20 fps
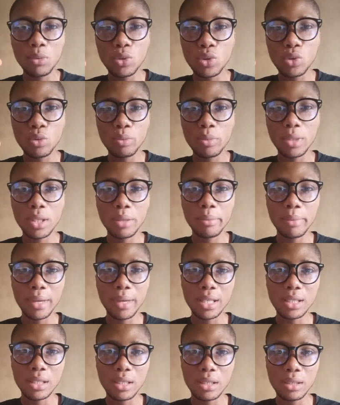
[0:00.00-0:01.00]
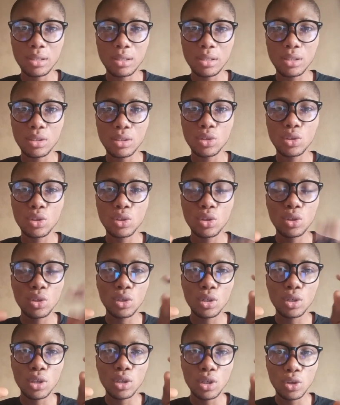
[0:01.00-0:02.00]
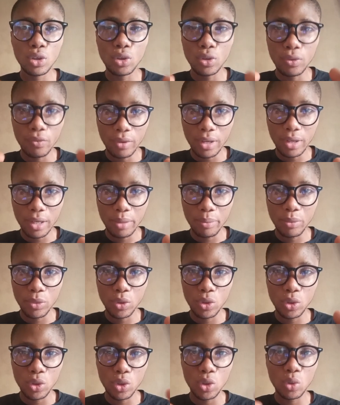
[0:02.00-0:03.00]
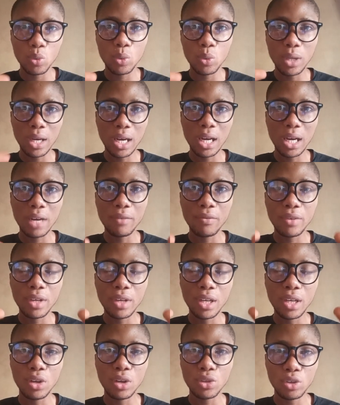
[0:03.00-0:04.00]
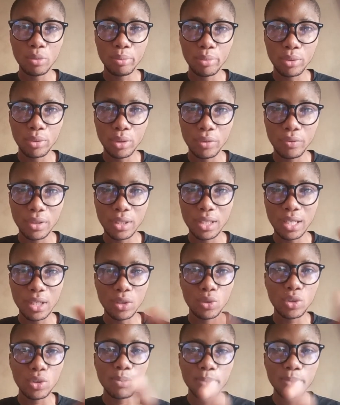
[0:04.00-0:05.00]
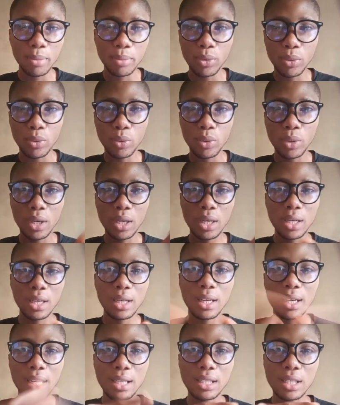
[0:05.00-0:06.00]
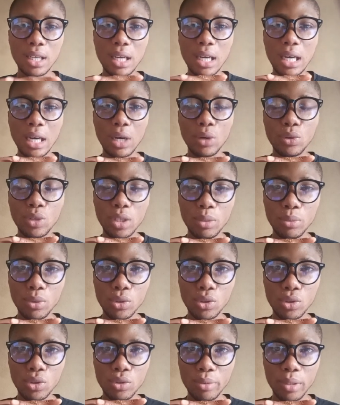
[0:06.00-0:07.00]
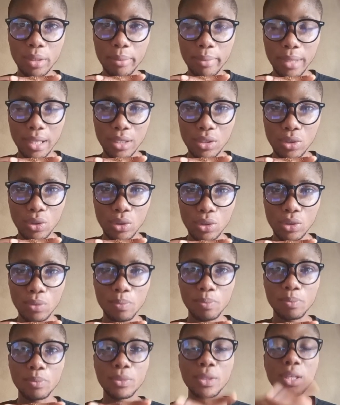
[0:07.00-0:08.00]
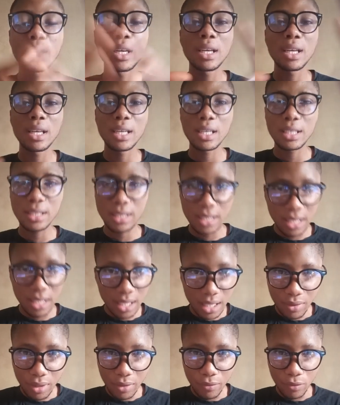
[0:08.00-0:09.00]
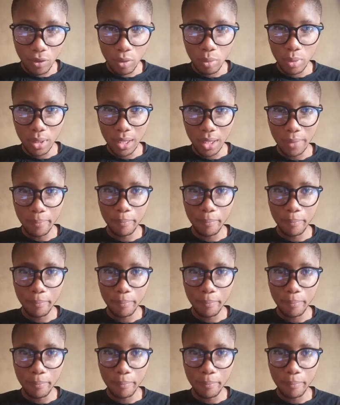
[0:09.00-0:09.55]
minimize costs in your farm, you will have a lot of profit than those people that are unable to minimize costs. General formula,